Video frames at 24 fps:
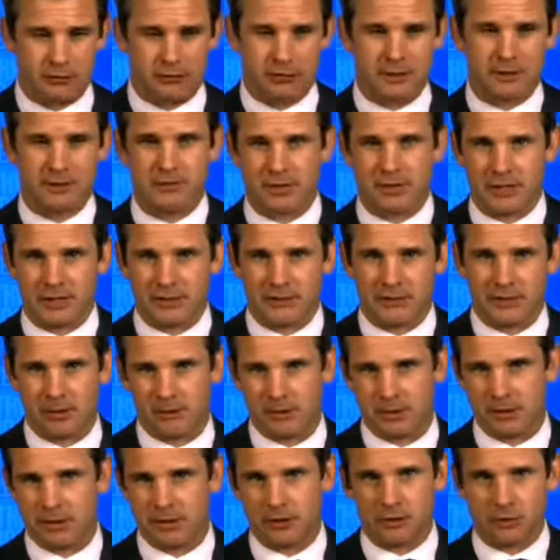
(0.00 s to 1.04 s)
fencing in
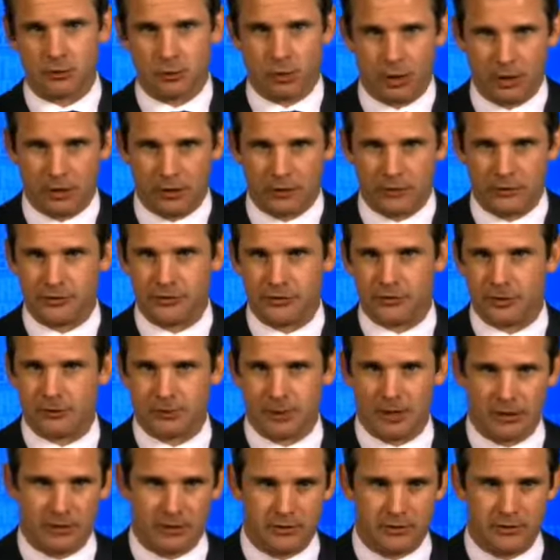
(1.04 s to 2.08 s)
some areas, walls in
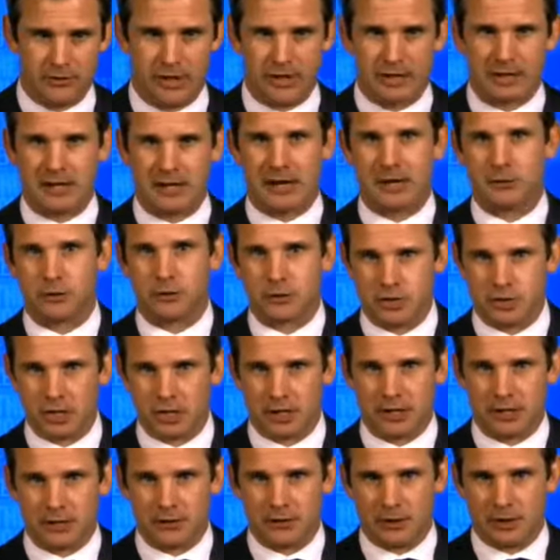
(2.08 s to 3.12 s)
some areas, technology
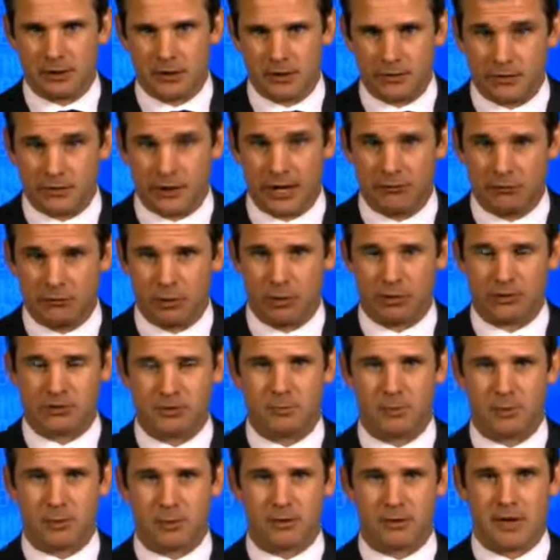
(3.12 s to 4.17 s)
in other areas. I've worked
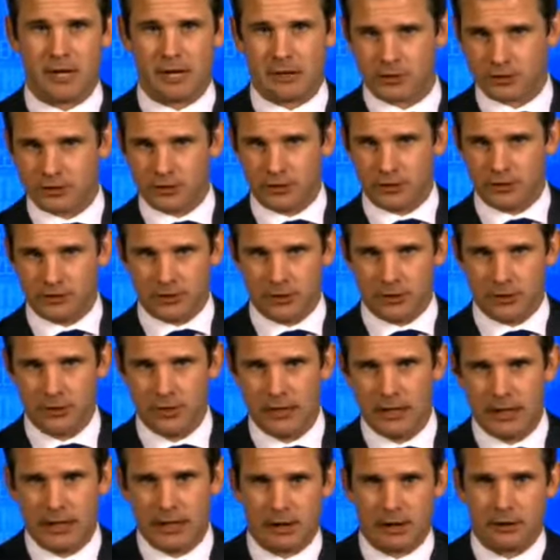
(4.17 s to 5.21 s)
the border actually as a
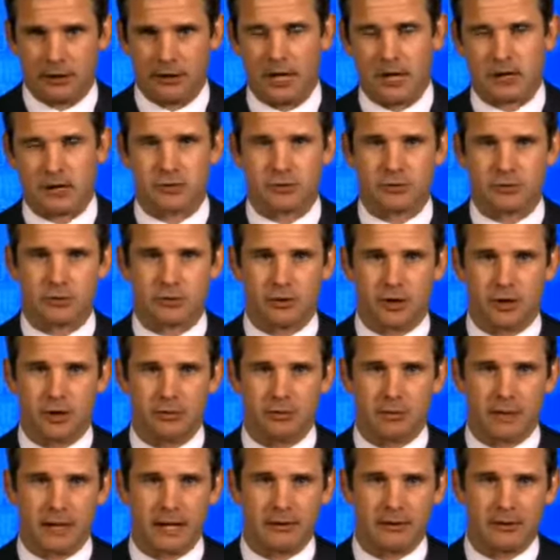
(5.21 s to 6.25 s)
Air National
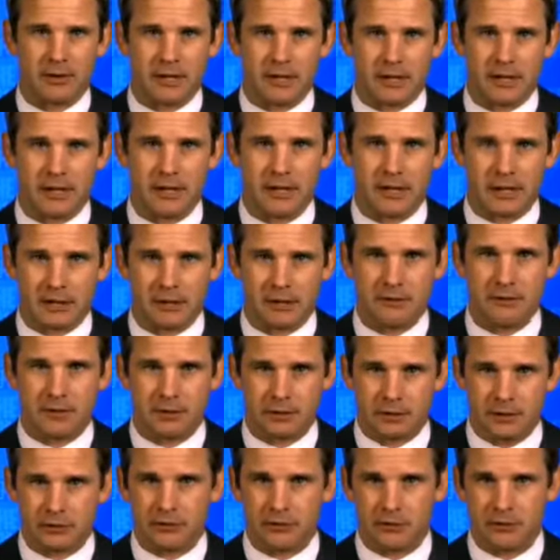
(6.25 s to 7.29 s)
Guard pilot, and
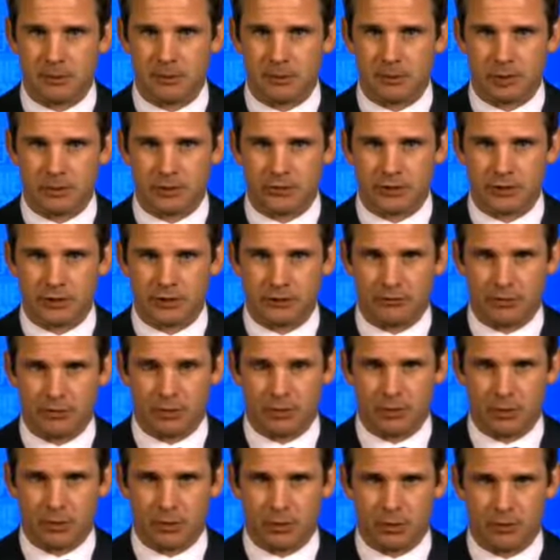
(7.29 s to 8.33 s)
there needs to be more
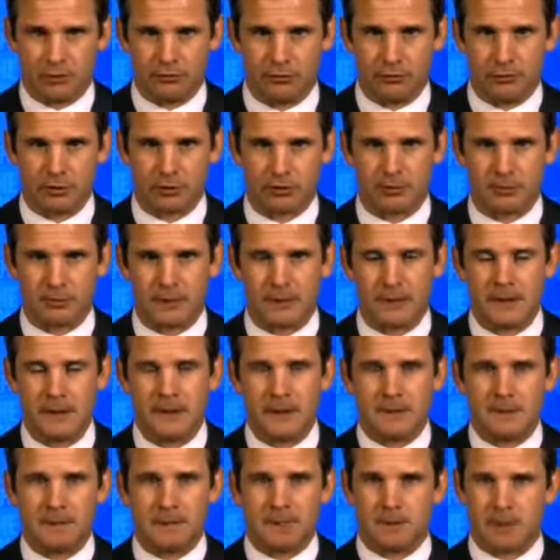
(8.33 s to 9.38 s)
significant border enforcement.
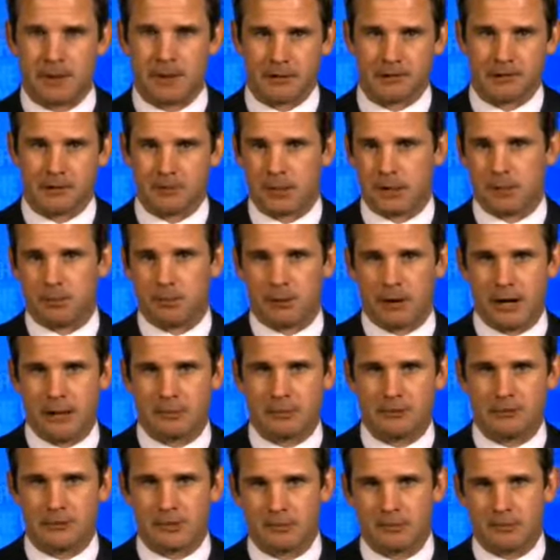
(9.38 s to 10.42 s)
But it's a big
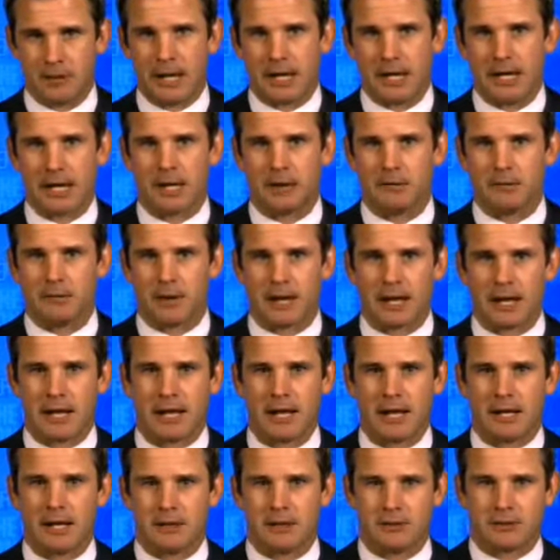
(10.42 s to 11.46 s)
promise he made.
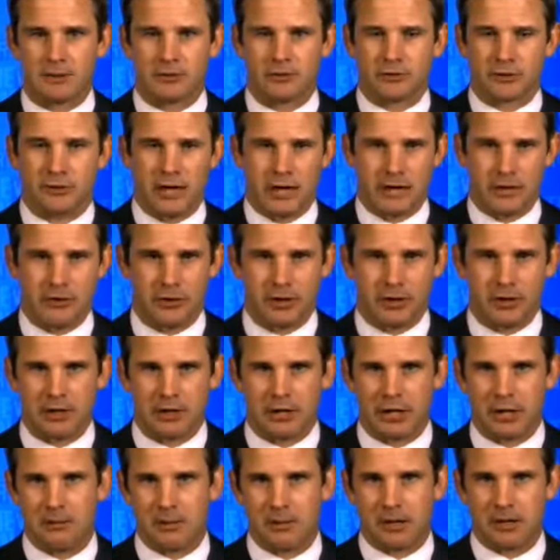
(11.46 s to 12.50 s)
But there's a lot of talk
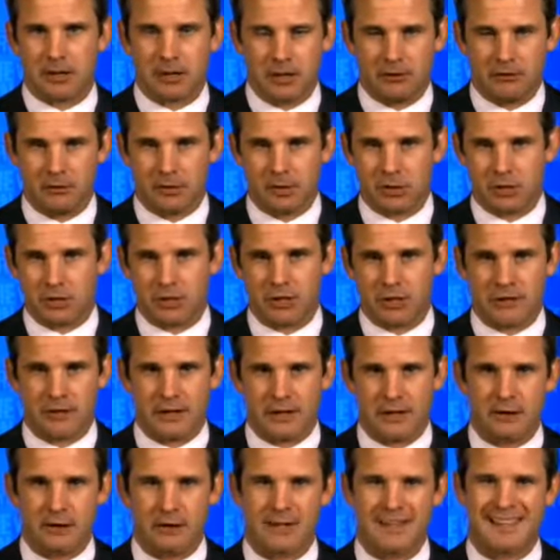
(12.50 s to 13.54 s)
now about a government
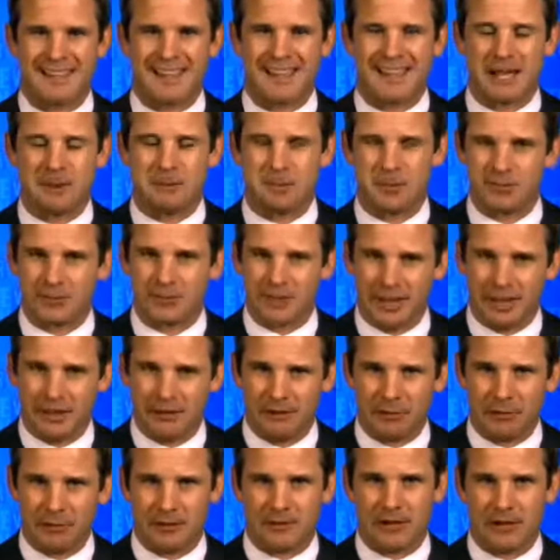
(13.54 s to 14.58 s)
shutdown. It happens
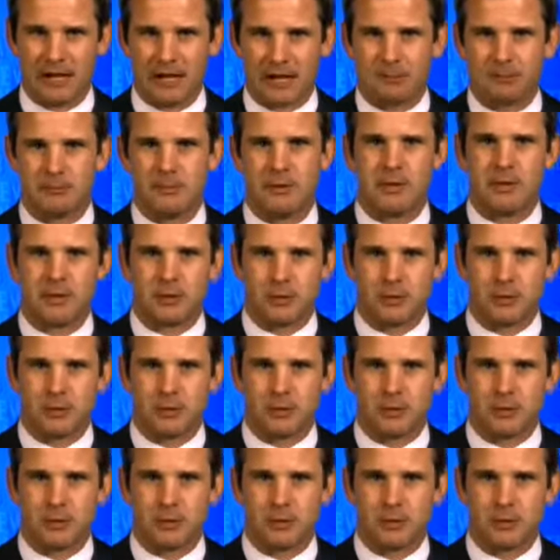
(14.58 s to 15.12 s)
every time